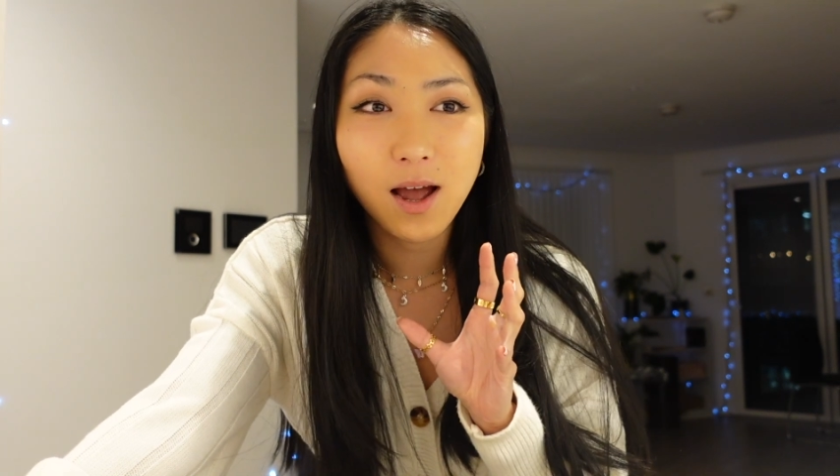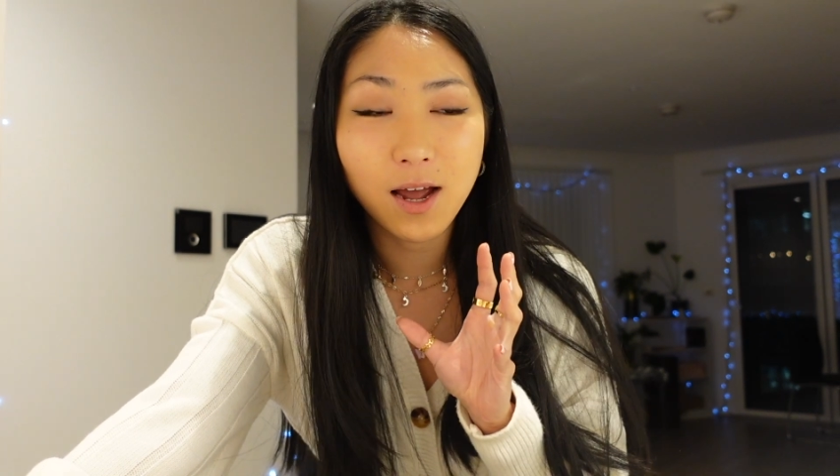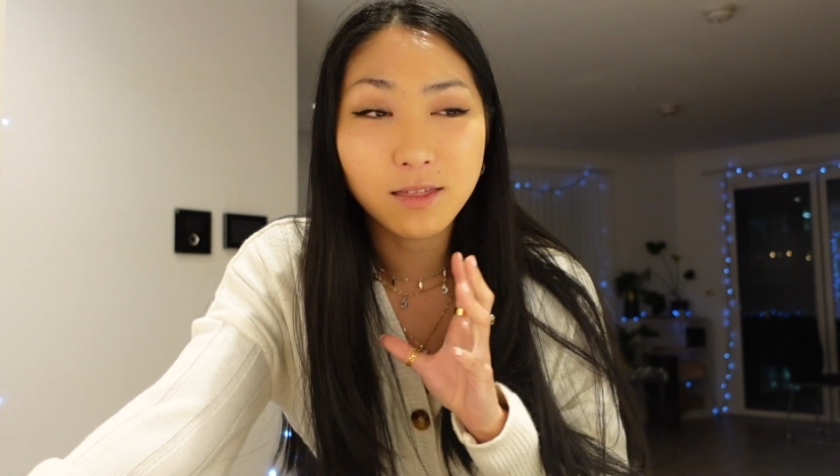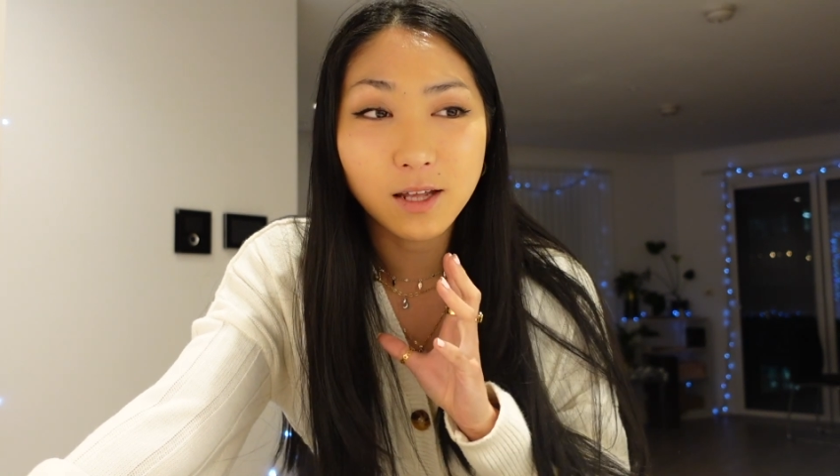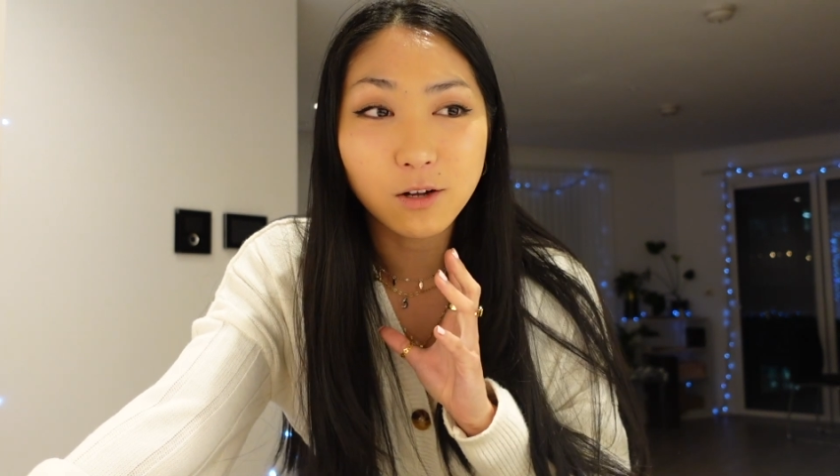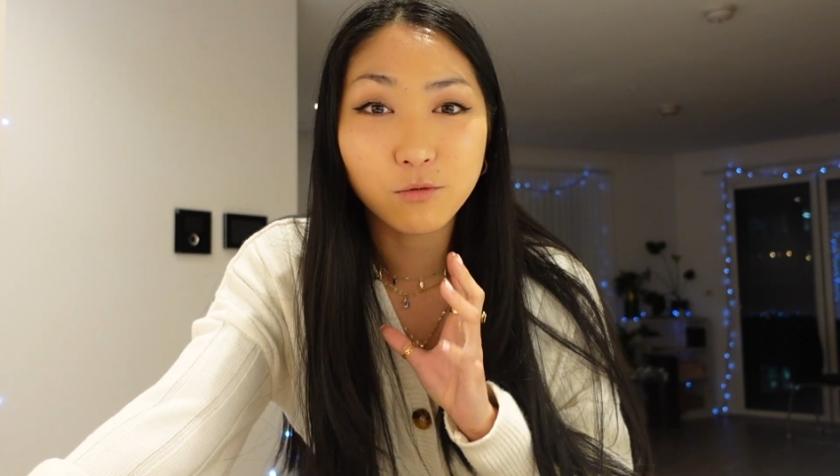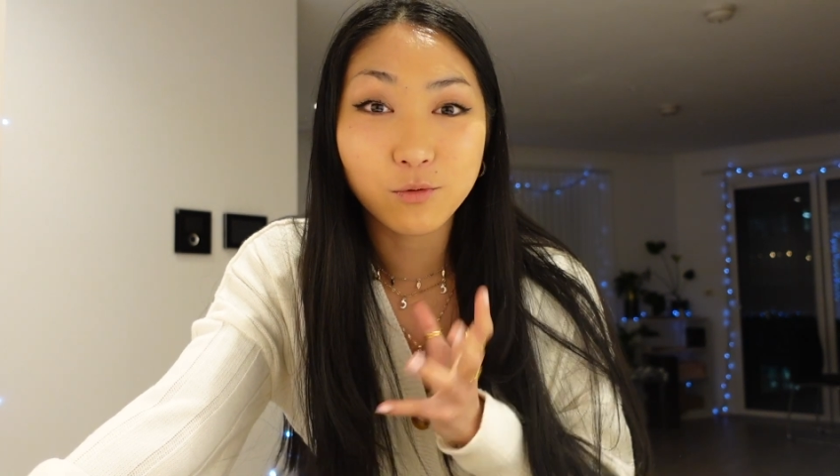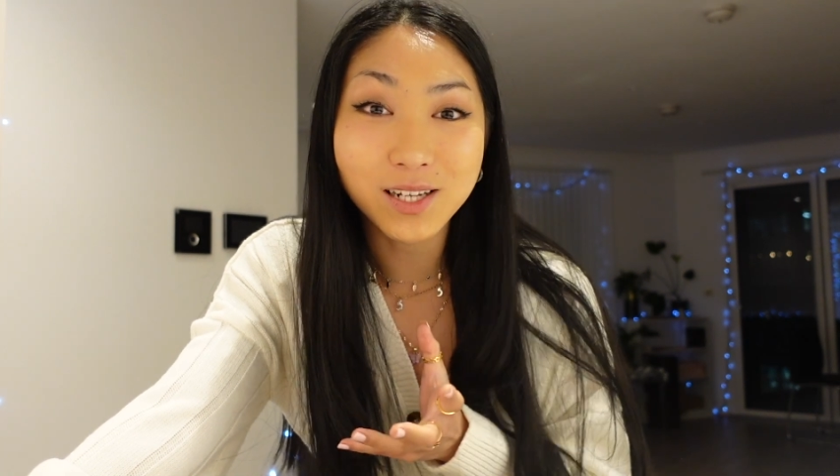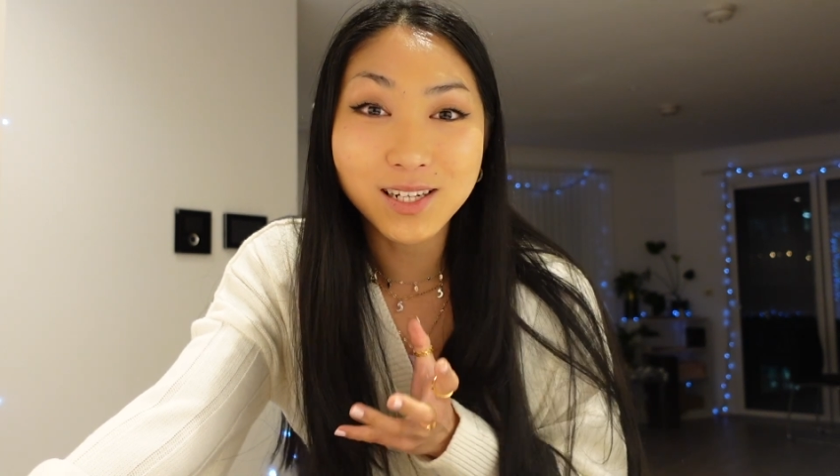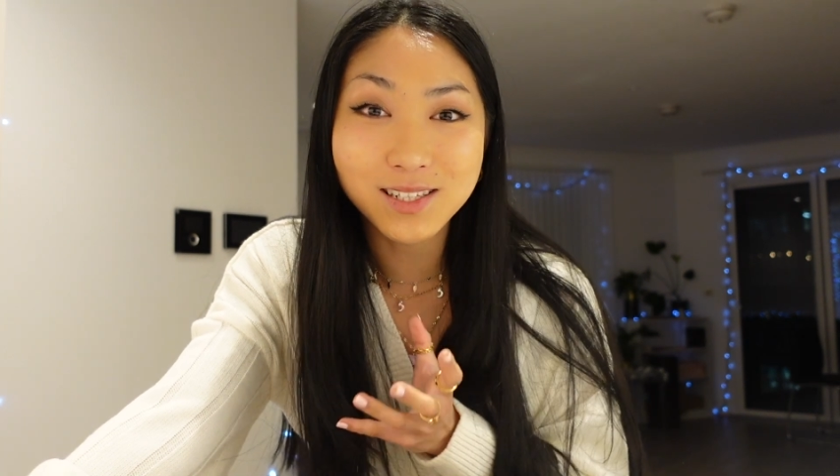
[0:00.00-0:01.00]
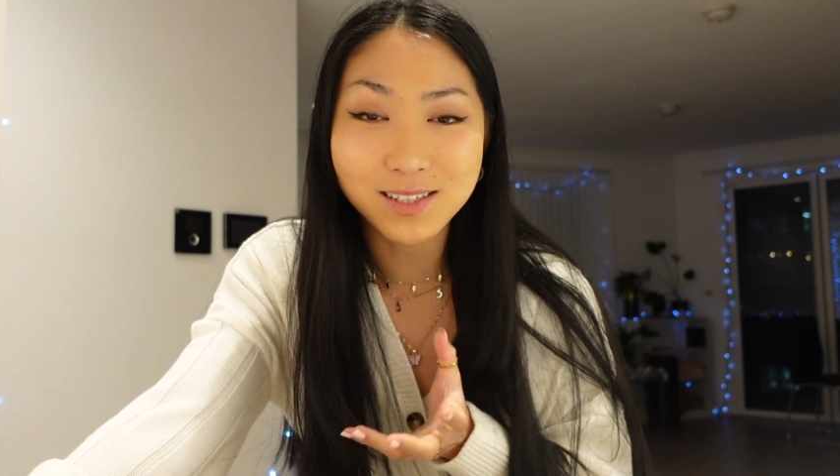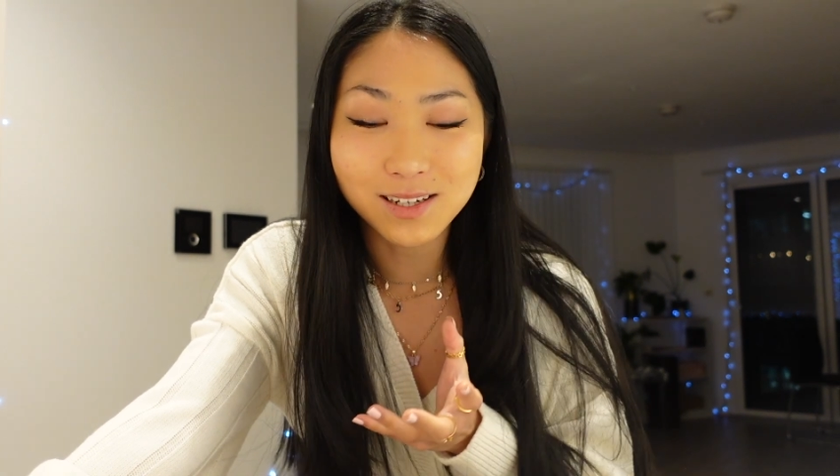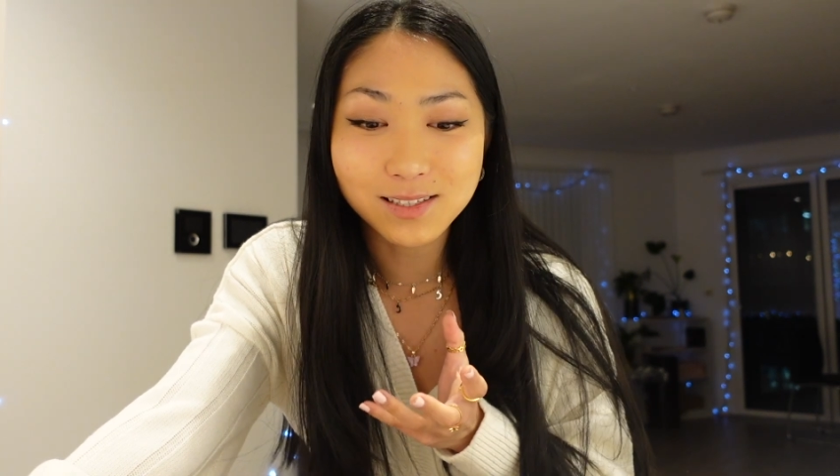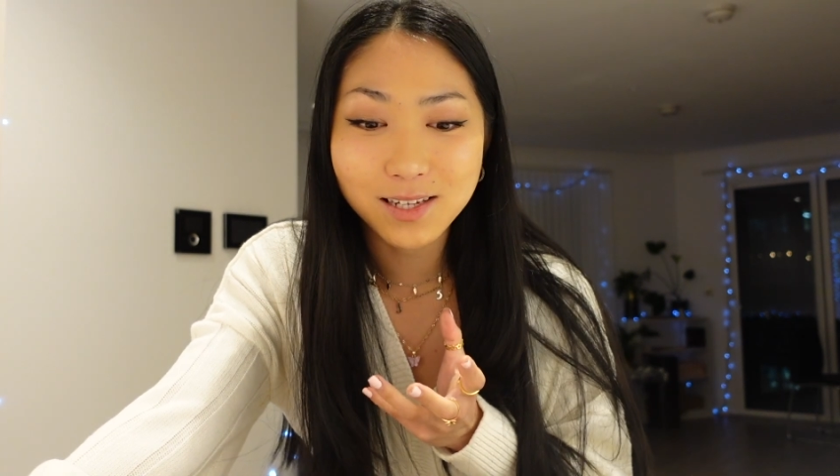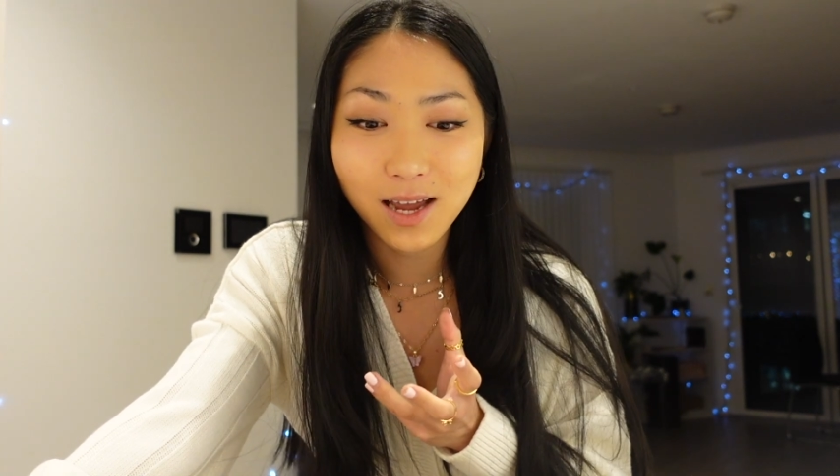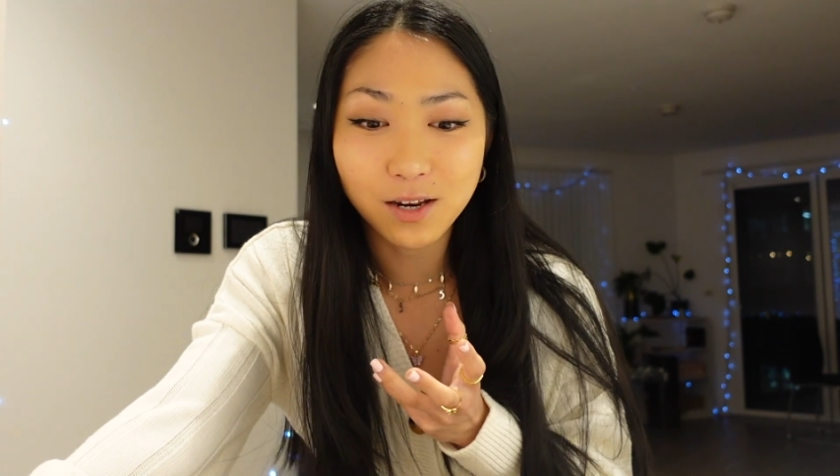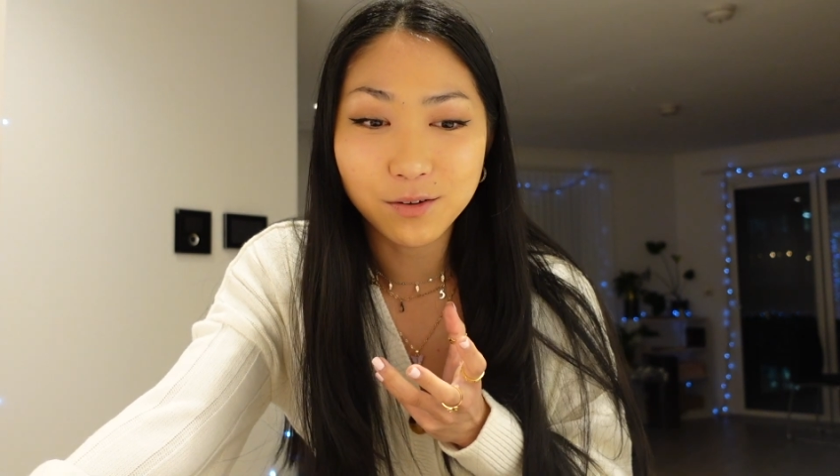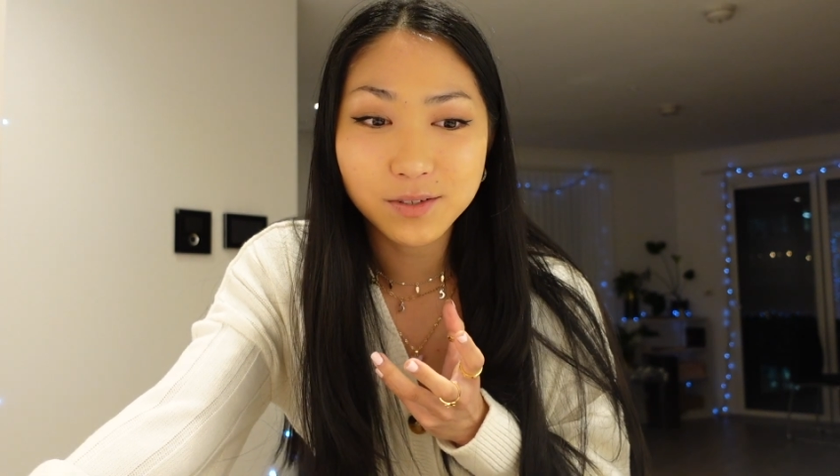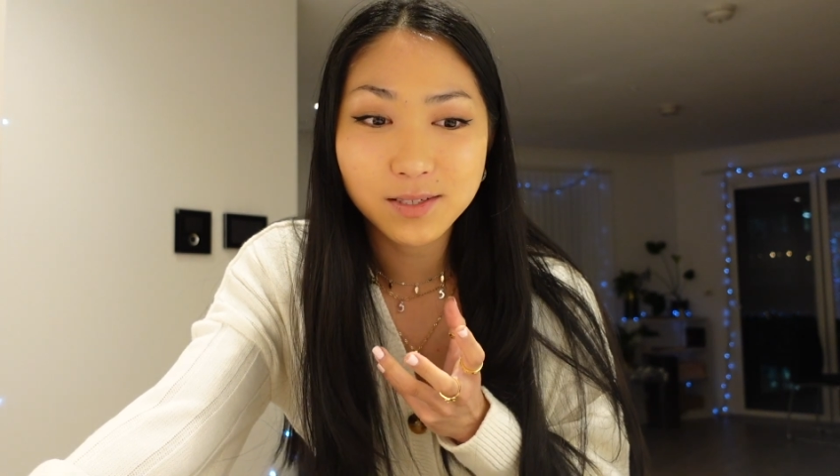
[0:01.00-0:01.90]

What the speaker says: I think really does kind of